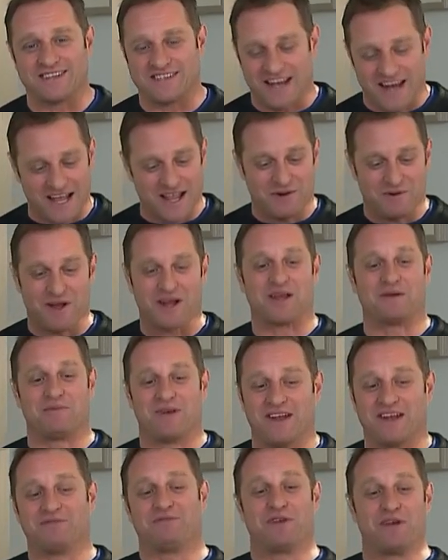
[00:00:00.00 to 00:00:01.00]
highly
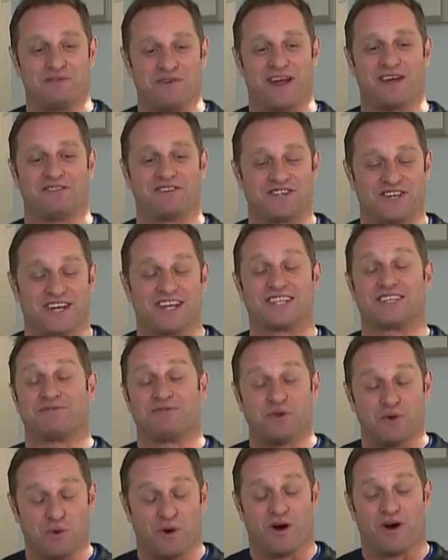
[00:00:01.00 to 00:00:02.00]
recommend if you ever have a chance, if
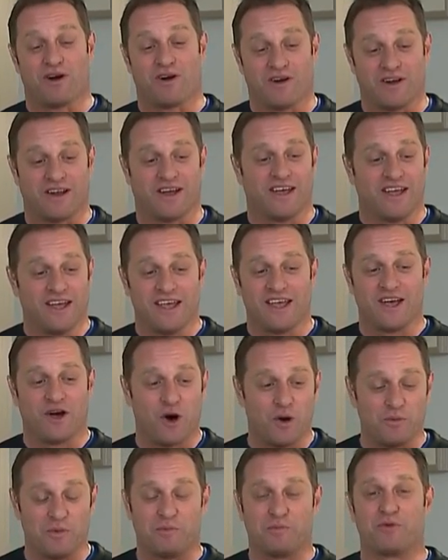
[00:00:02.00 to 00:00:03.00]
you are a
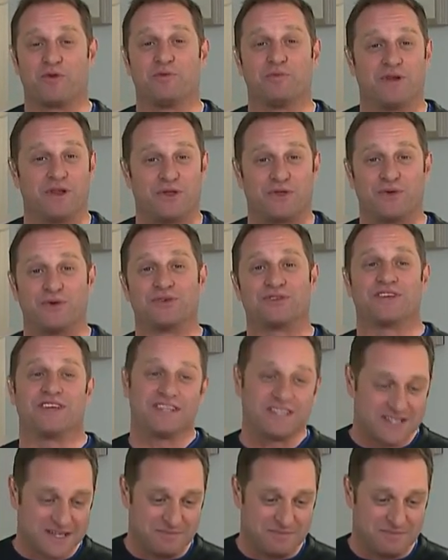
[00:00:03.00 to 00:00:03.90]
home improvement enthusiast,